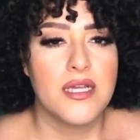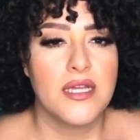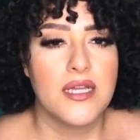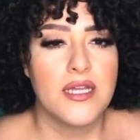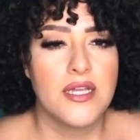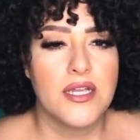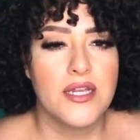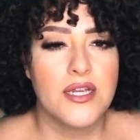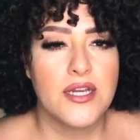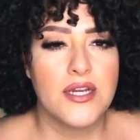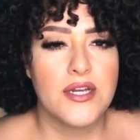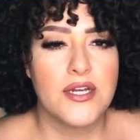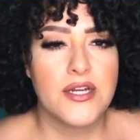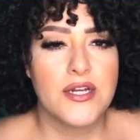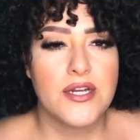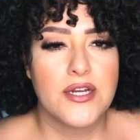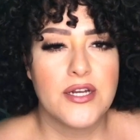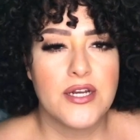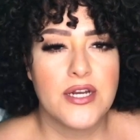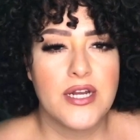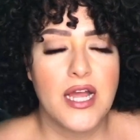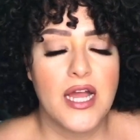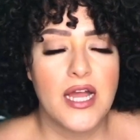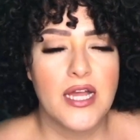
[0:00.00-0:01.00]

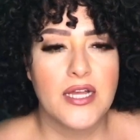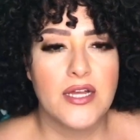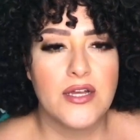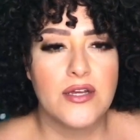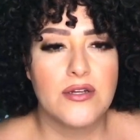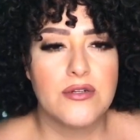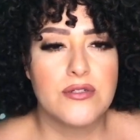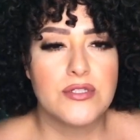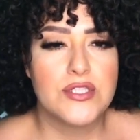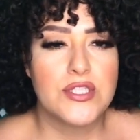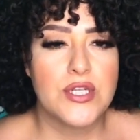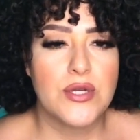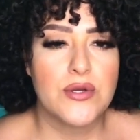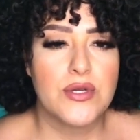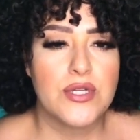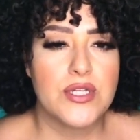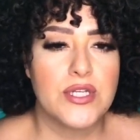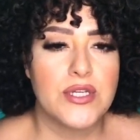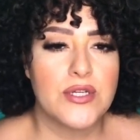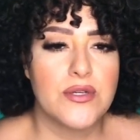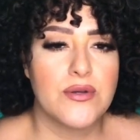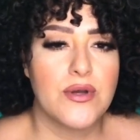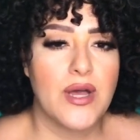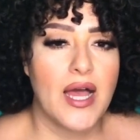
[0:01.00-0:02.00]
Here I go showing
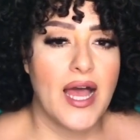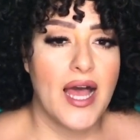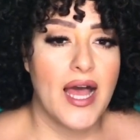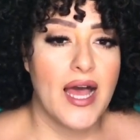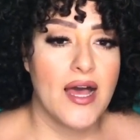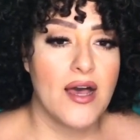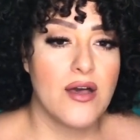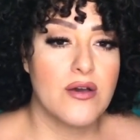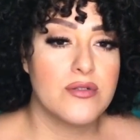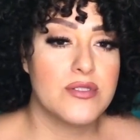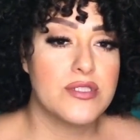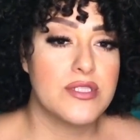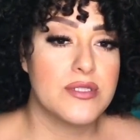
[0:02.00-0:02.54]
you how to